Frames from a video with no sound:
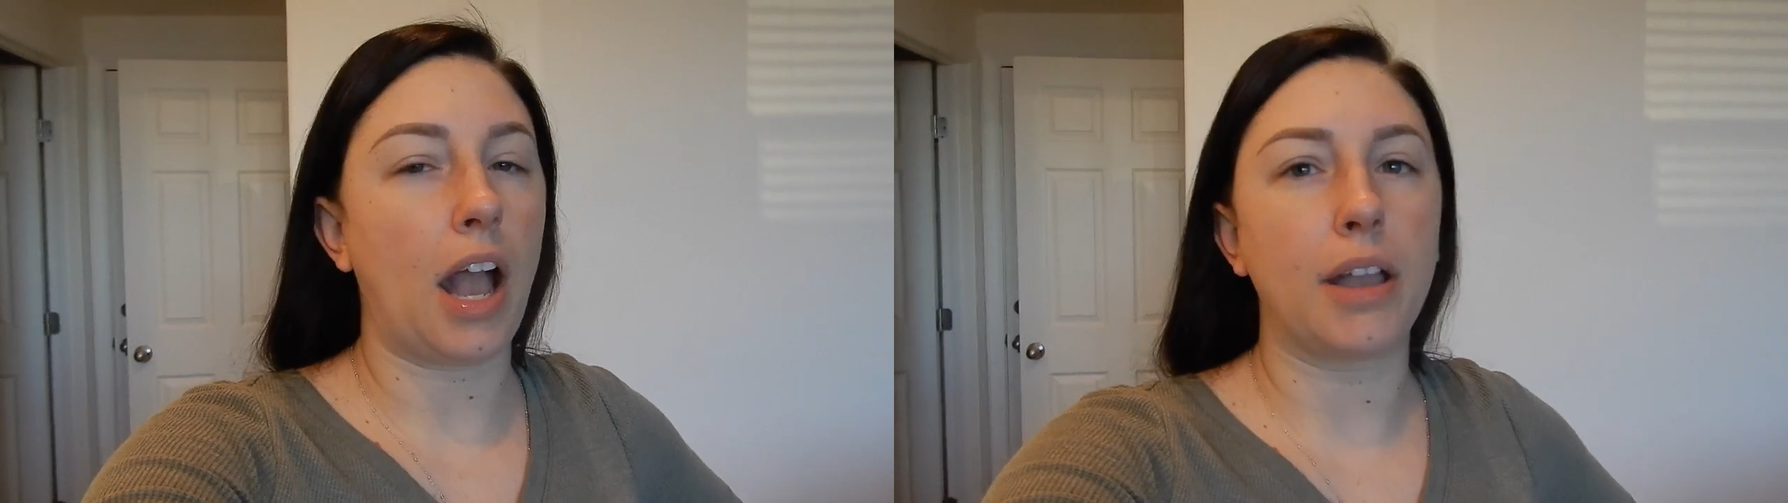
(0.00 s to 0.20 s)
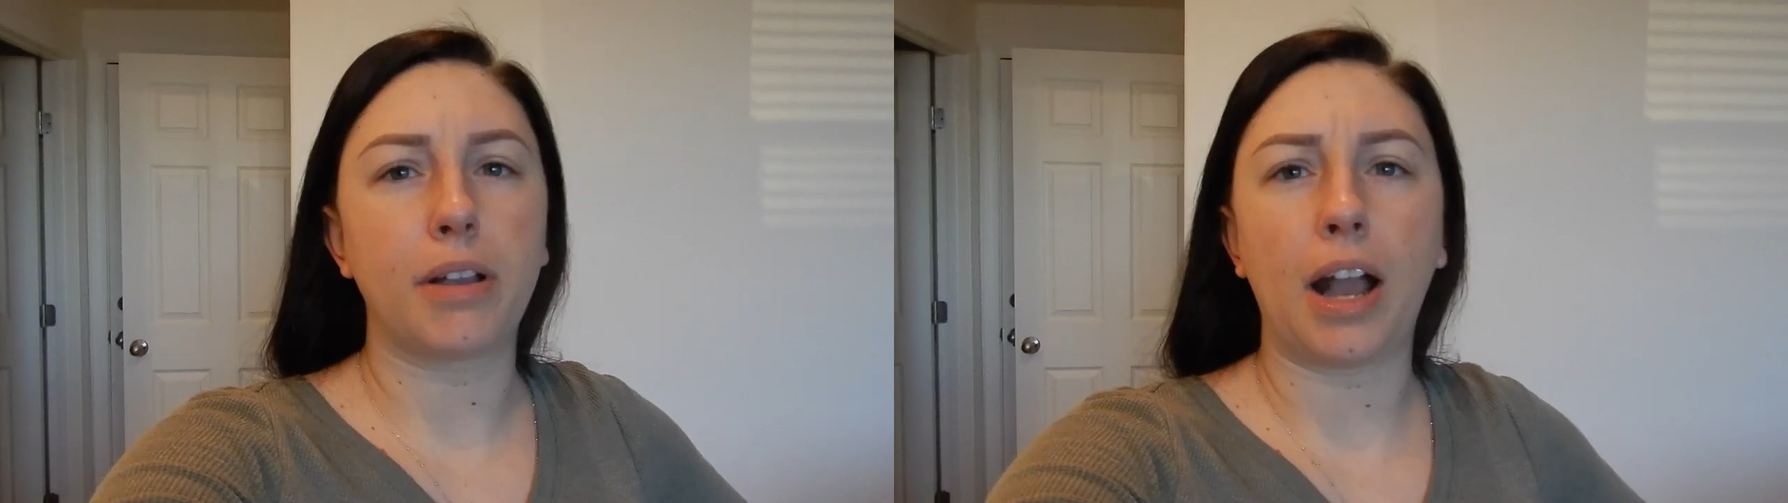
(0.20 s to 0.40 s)

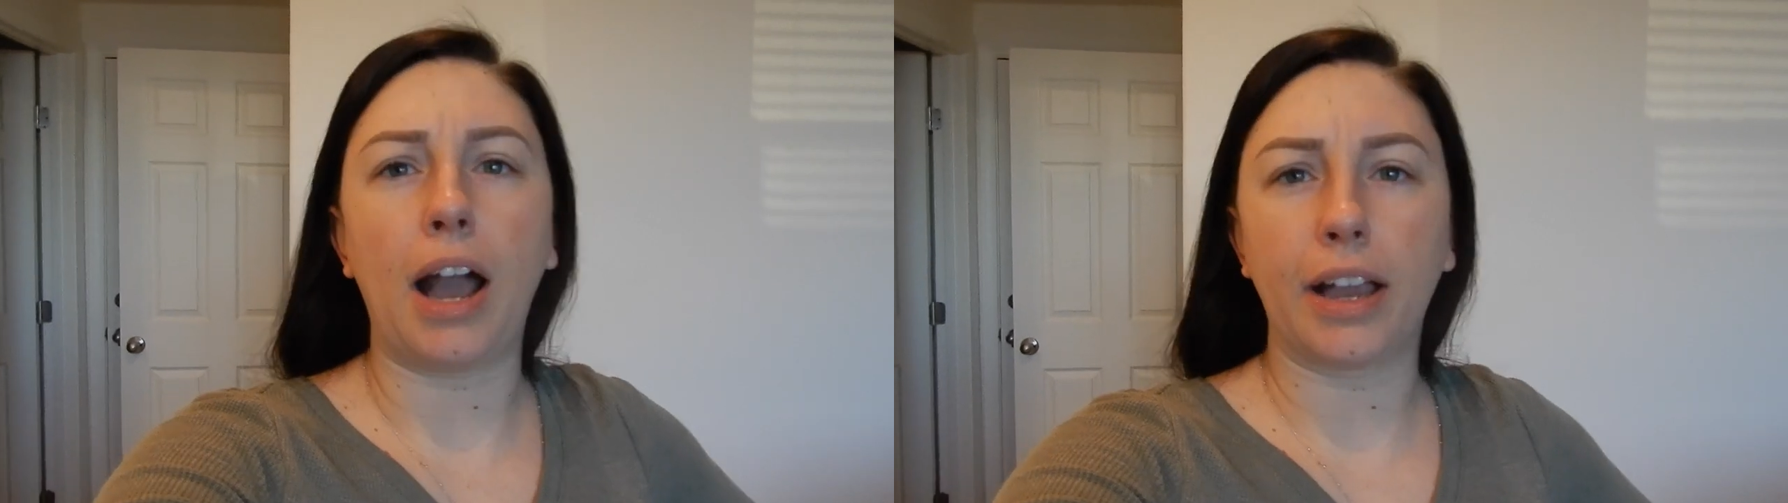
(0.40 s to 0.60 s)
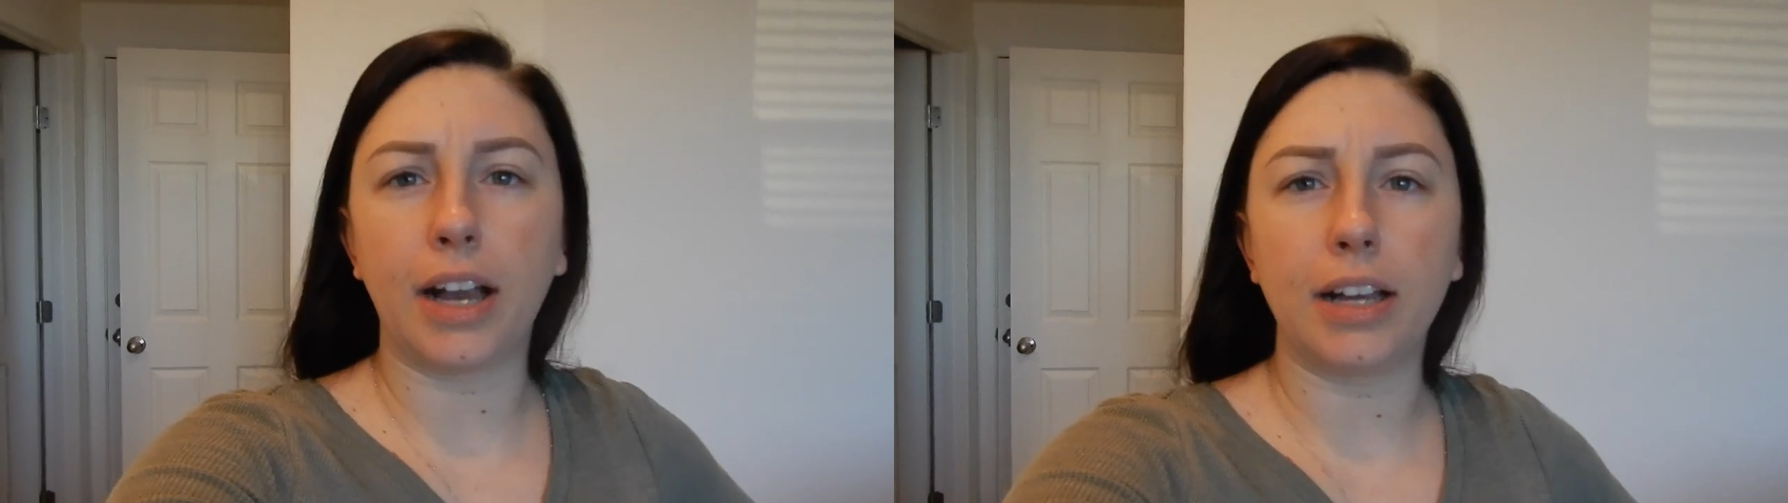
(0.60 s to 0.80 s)
I
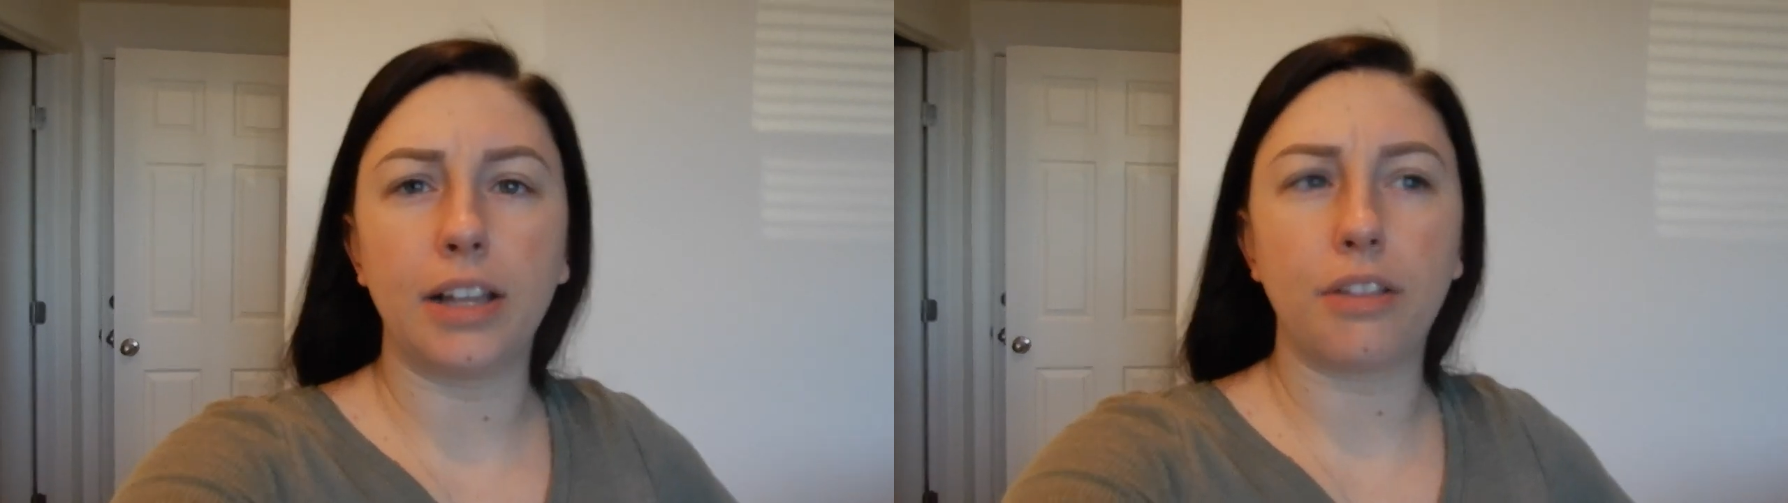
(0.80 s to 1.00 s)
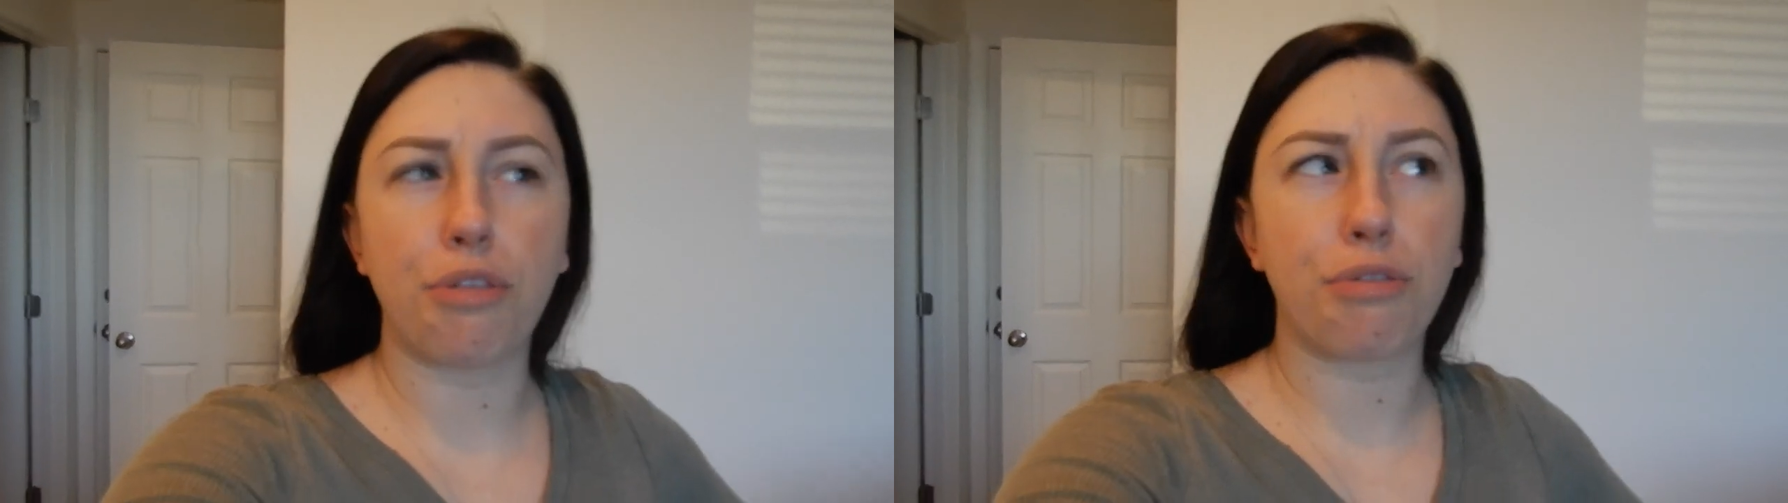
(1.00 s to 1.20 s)
I
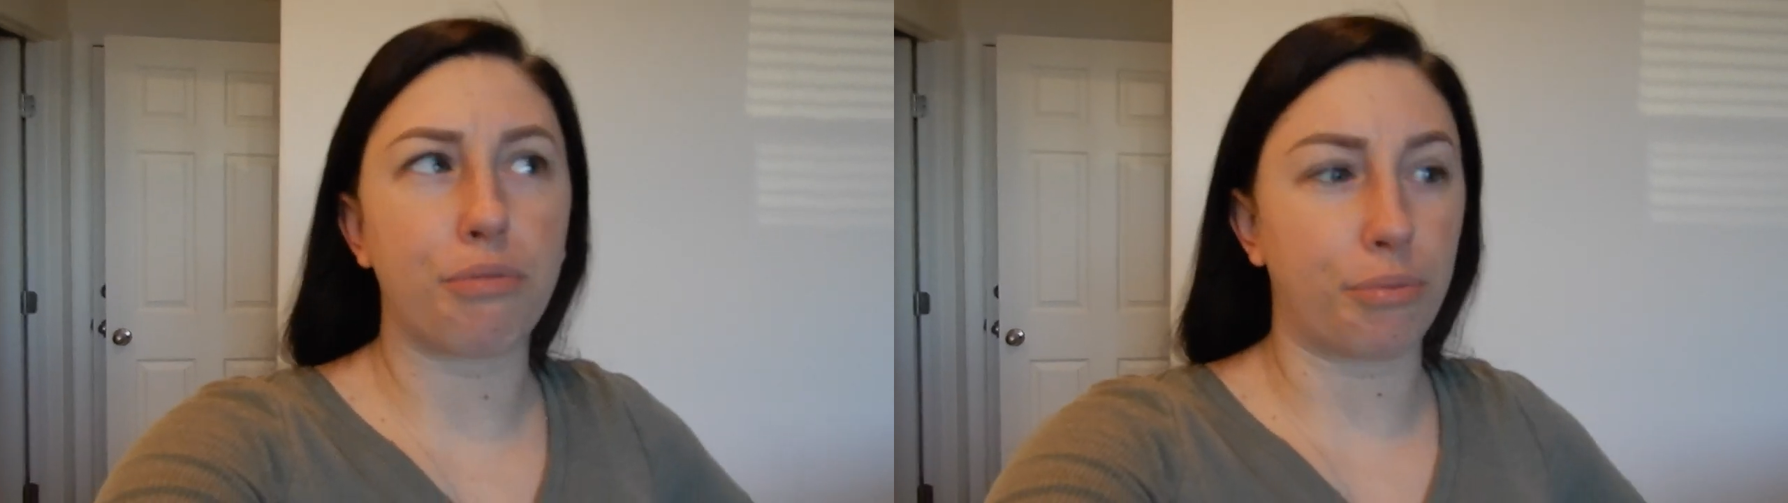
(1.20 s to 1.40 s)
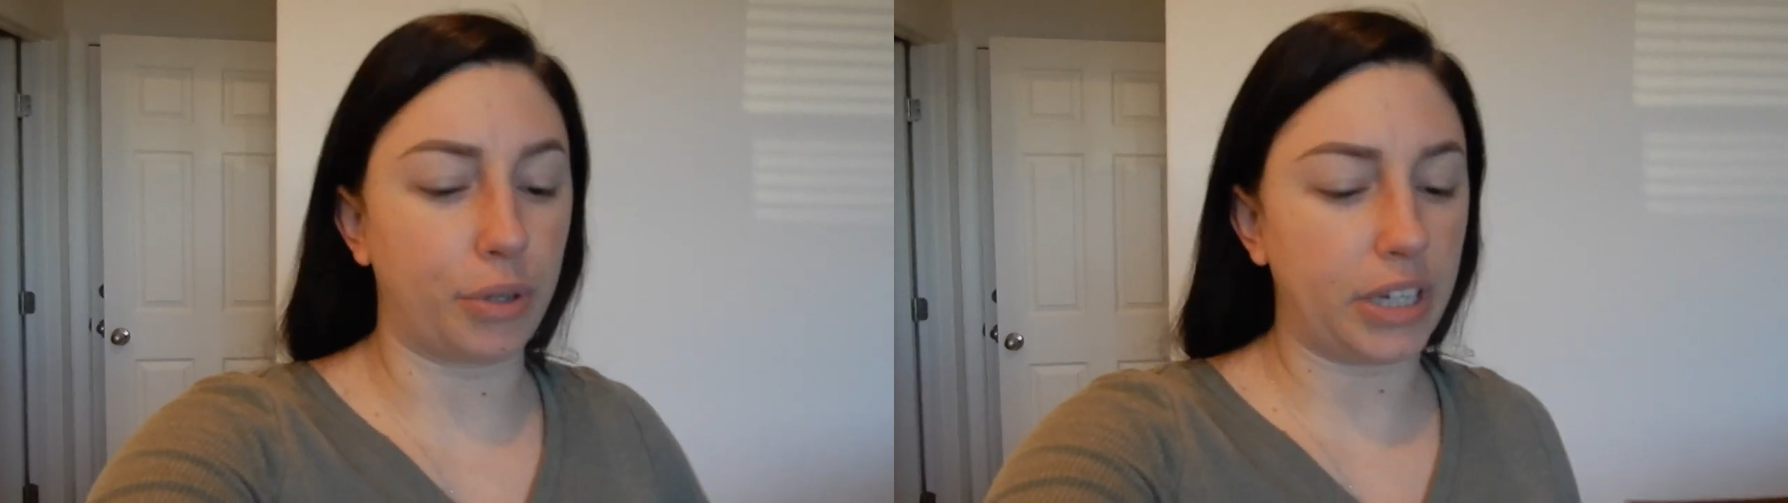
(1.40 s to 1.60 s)
got
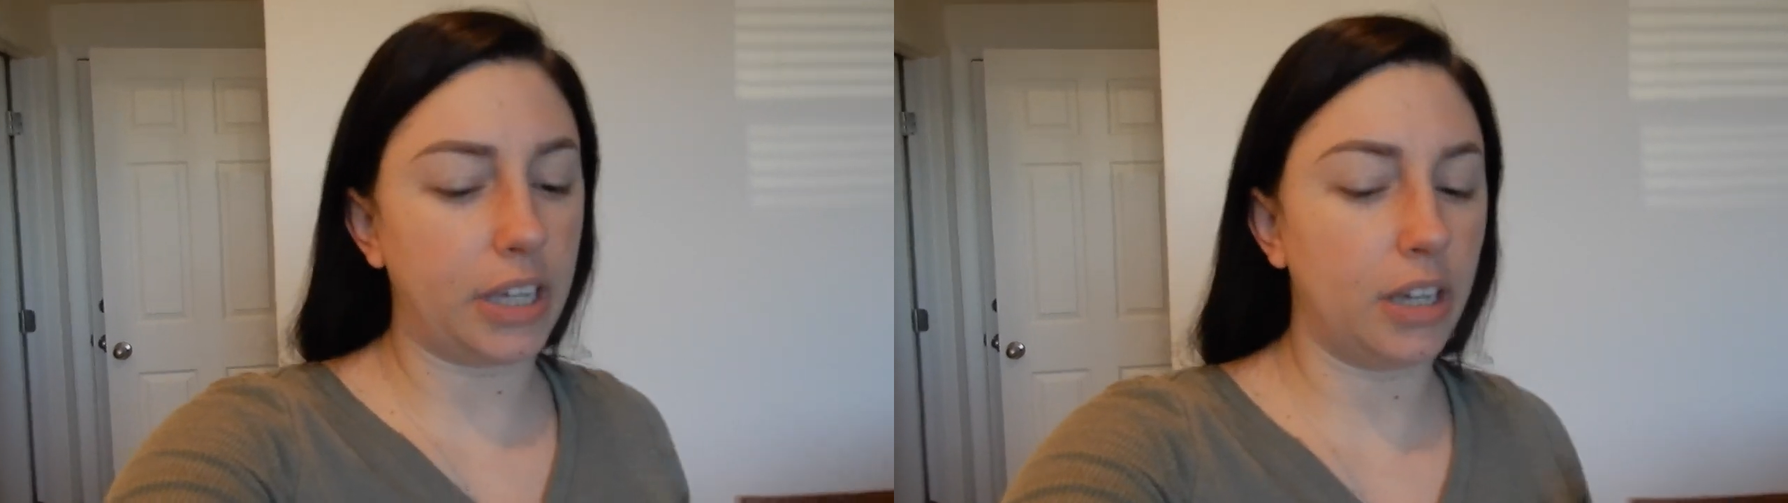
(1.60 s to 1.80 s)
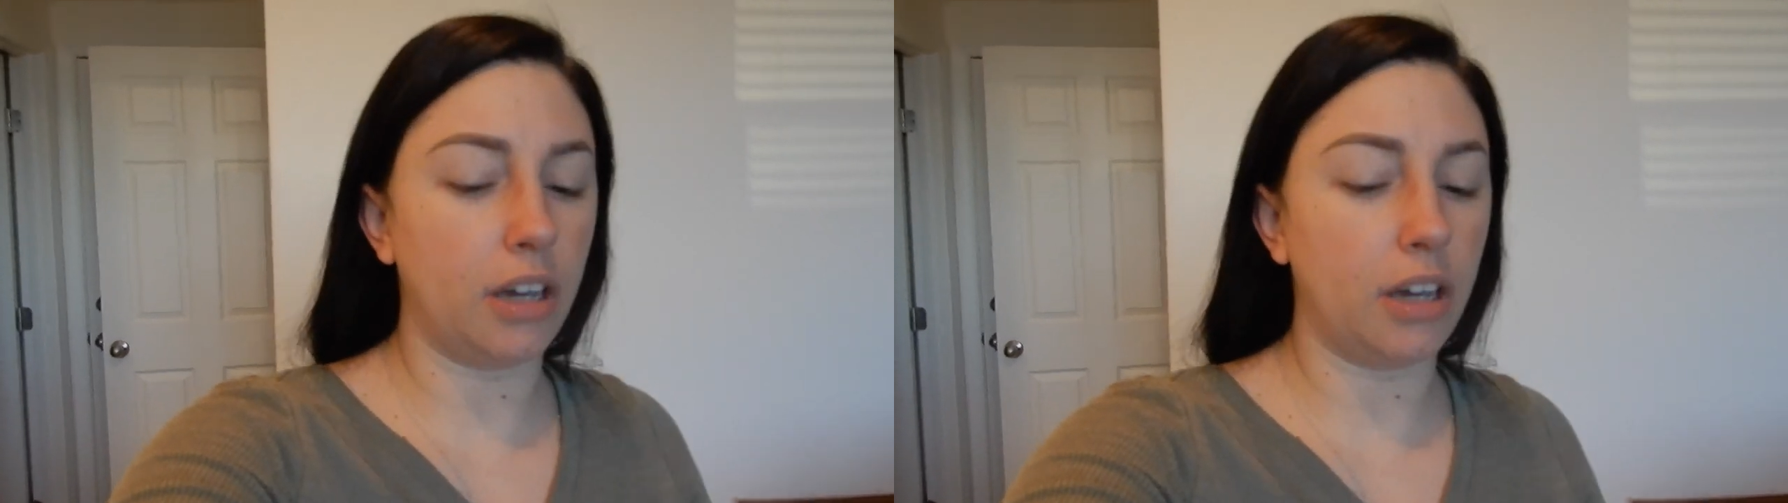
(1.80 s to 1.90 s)
three